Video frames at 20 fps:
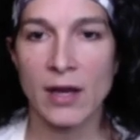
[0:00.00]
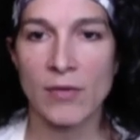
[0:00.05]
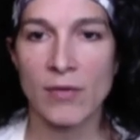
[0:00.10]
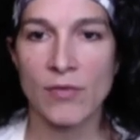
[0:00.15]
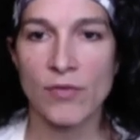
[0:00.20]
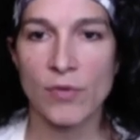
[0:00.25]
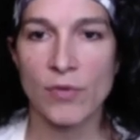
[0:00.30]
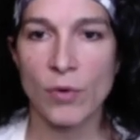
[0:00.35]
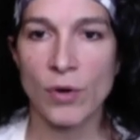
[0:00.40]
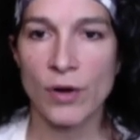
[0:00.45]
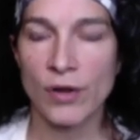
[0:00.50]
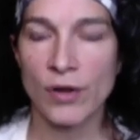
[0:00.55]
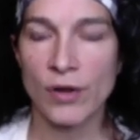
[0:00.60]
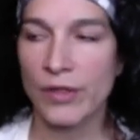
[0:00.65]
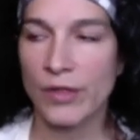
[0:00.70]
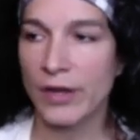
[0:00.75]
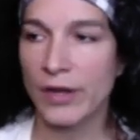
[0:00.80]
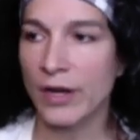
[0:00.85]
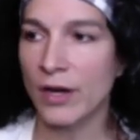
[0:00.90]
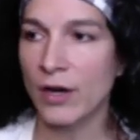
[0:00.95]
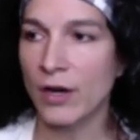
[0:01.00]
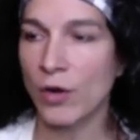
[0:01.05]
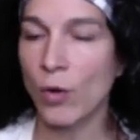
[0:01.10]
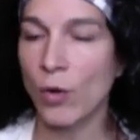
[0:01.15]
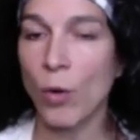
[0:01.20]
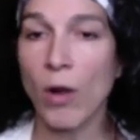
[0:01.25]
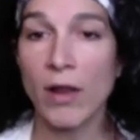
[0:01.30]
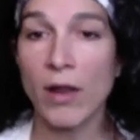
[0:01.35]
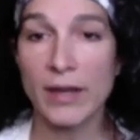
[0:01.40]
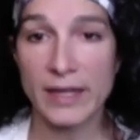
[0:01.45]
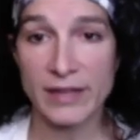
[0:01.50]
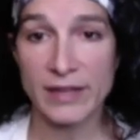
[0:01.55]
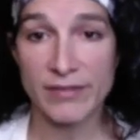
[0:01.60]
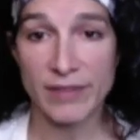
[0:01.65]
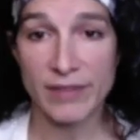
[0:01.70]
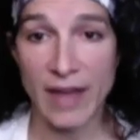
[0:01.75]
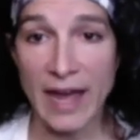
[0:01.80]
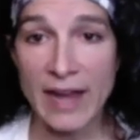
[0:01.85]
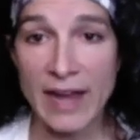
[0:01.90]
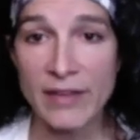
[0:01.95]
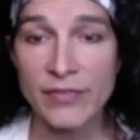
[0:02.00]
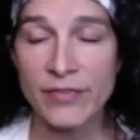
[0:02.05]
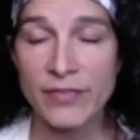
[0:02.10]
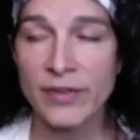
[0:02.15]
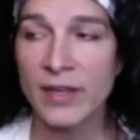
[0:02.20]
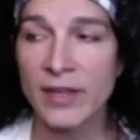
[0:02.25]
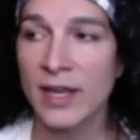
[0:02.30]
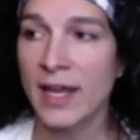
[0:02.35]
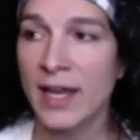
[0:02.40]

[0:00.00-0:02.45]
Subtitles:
for their quality of life.